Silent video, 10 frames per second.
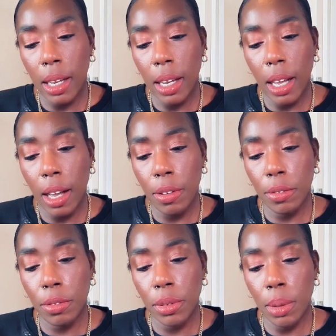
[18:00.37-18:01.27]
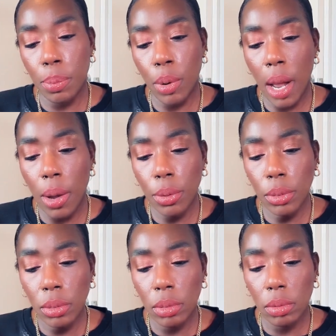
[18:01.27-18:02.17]
I have the brown,
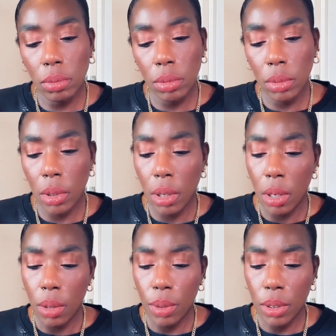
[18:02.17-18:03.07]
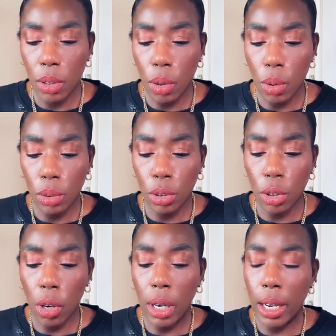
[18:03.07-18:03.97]
what's it called?
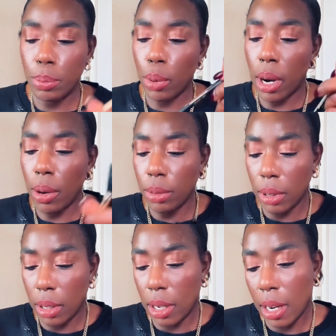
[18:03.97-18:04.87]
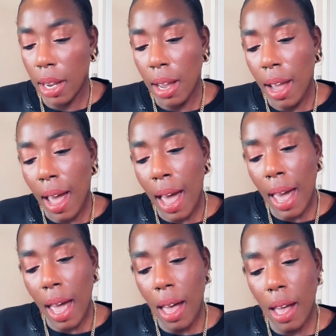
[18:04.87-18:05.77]
Chocolate brown. I
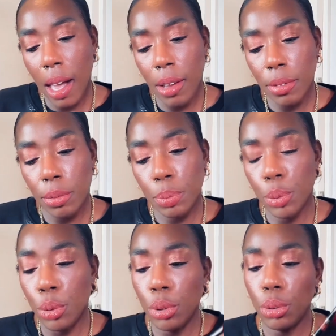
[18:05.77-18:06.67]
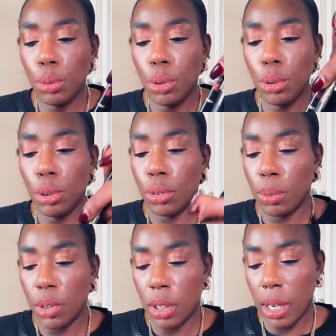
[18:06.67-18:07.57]
have Brune Rouge from
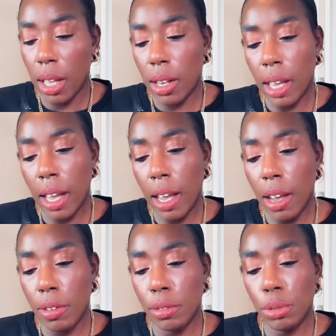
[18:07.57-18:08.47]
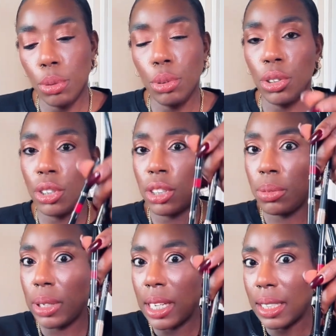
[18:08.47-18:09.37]
Chanel. I have Rouge
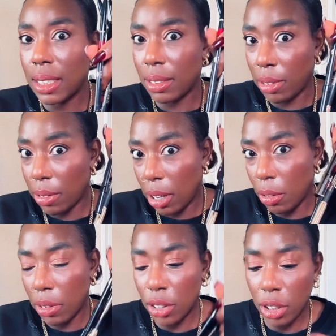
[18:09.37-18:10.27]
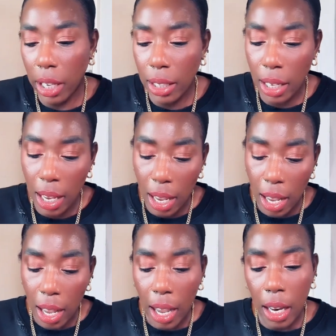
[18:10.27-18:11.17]
Cherise, very lovely shade.
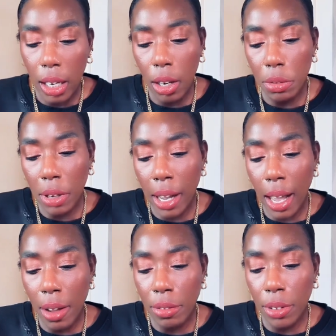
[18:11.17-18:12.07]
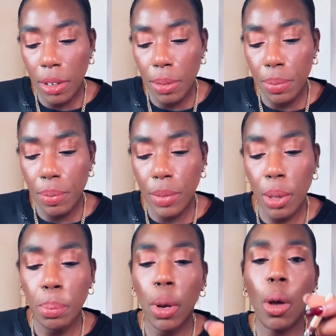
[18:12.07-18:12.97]
I have the
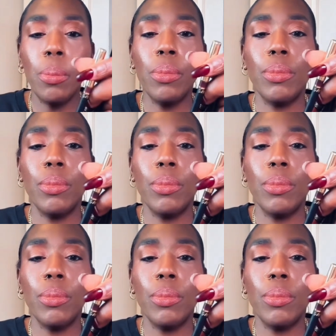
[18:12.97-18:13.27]
plum,